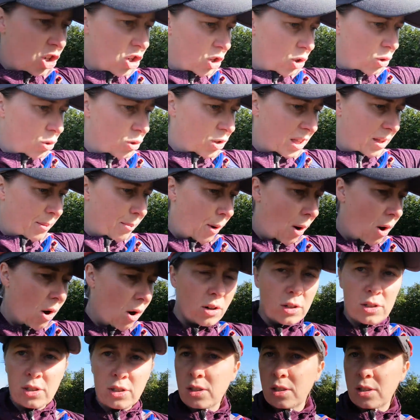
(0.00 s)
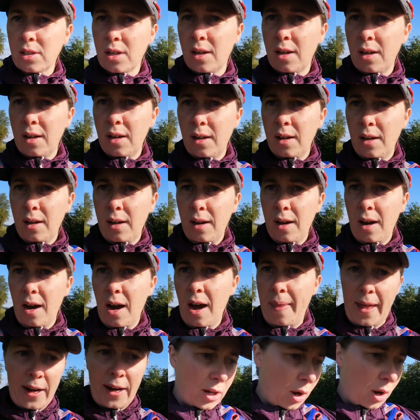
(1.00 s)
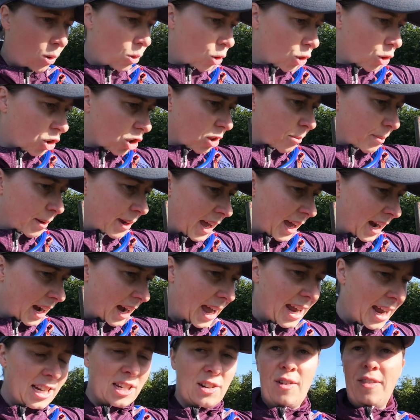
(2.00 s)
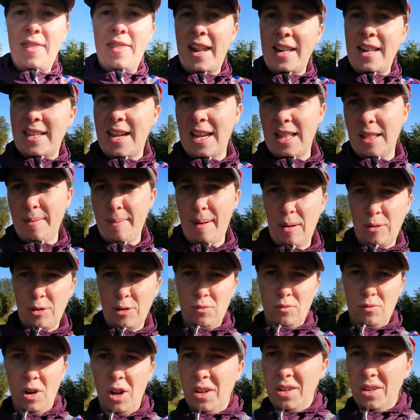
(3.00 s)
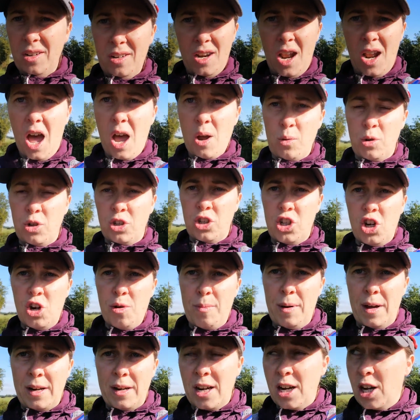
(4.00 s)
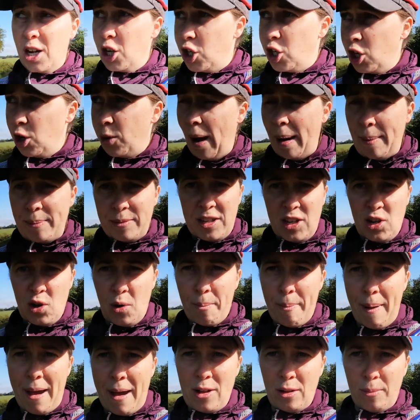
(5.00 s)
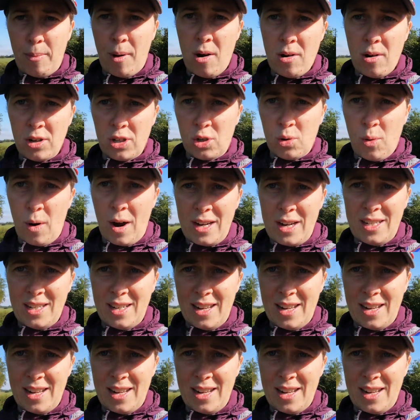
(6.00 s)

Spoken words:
shoes in the box? and then go and look at them again later and then take them out to run? No, stupid. Do you empty your mailbox twice